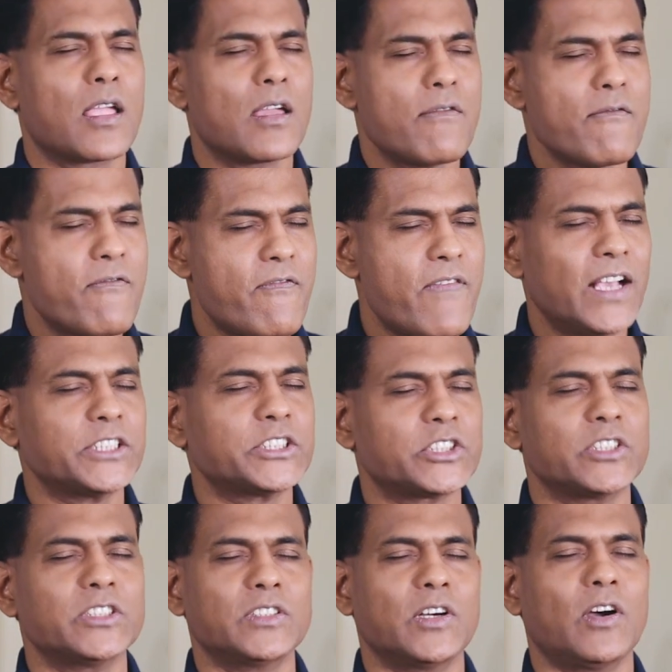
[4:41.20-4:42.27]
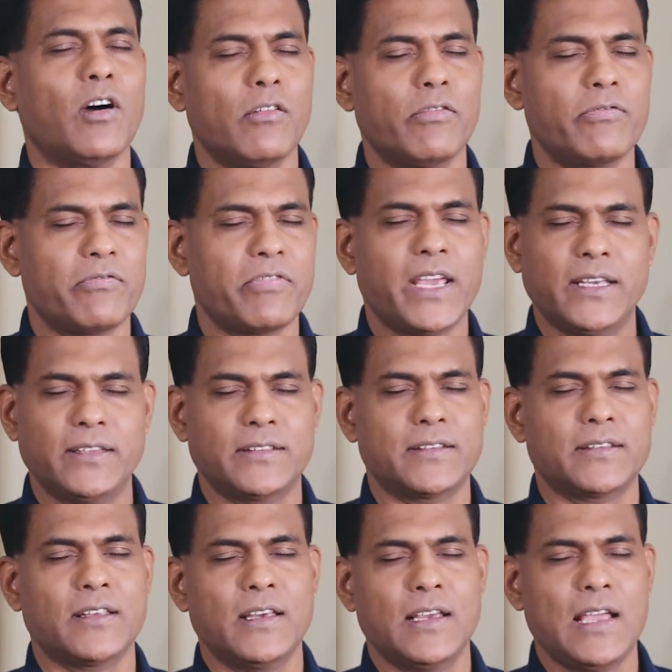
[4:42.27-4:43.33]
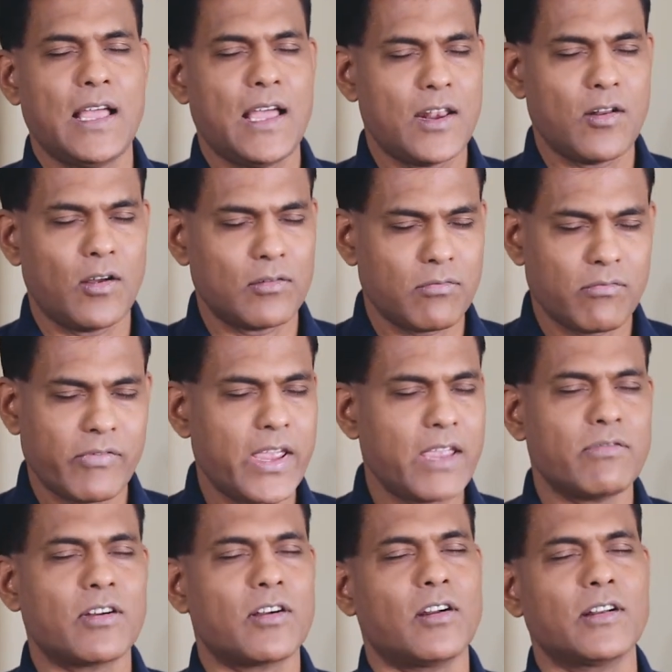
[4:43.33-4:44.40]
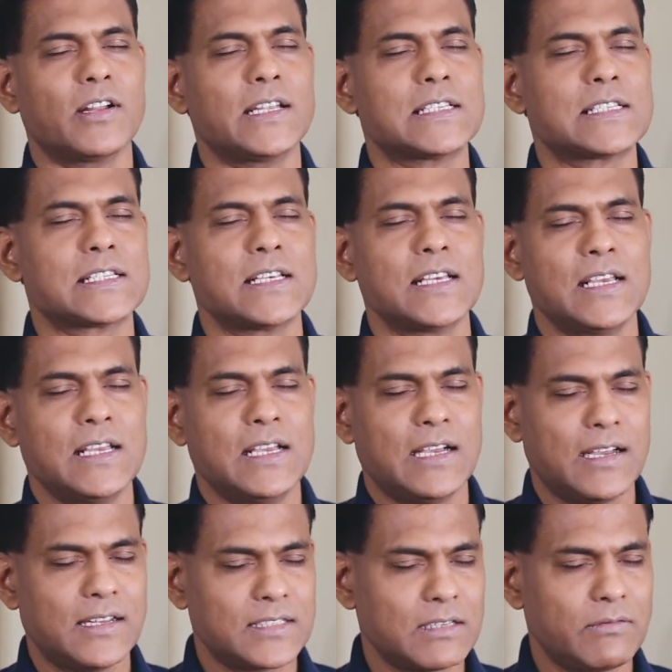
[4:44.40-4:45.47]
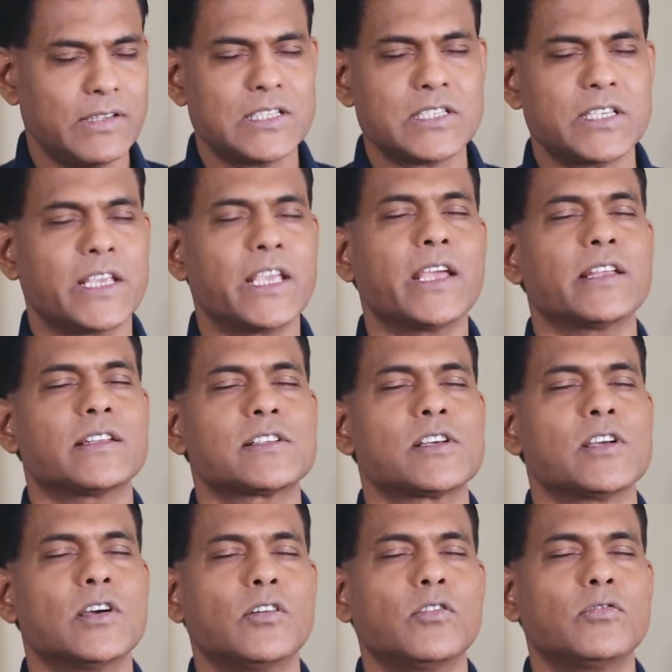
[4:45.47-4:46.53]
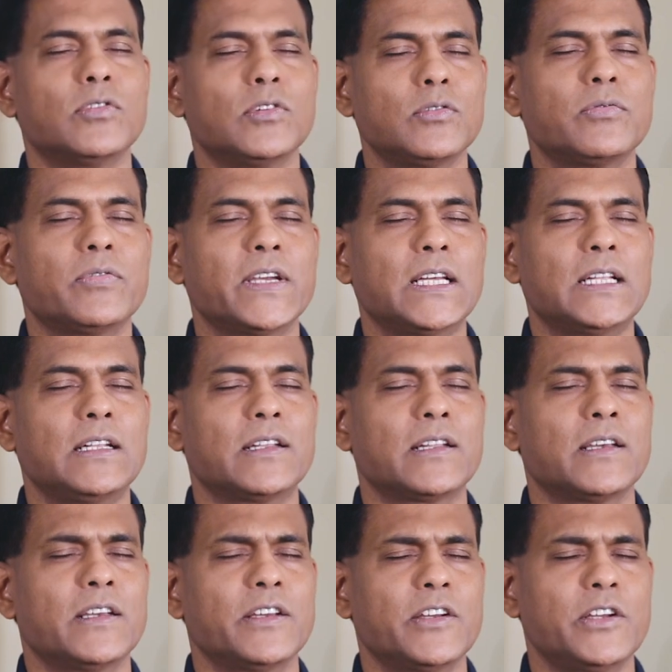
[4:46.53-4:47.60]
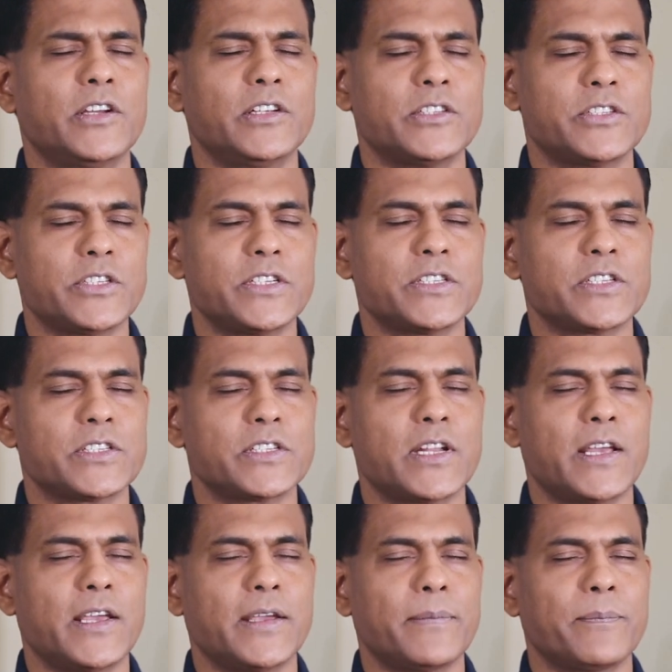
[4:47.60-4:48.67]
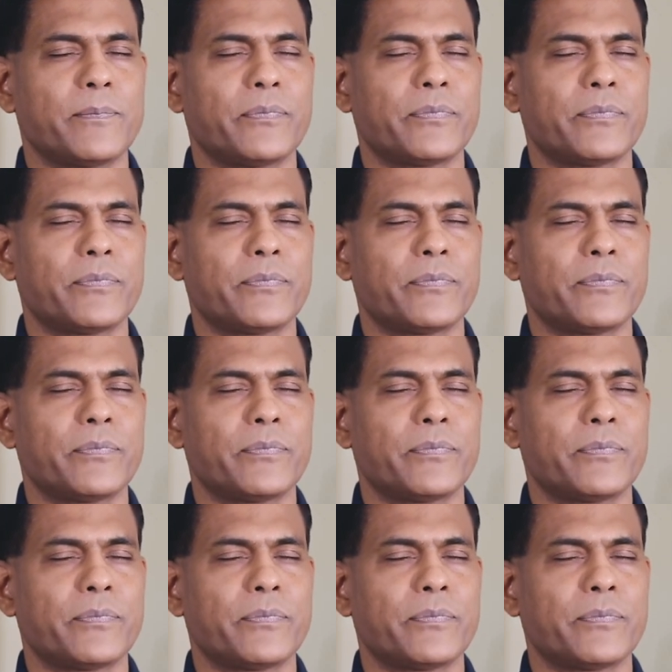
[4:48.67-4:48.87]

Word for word: confession of faith and not waver on it until we see it fulfilled. In Jesus' name,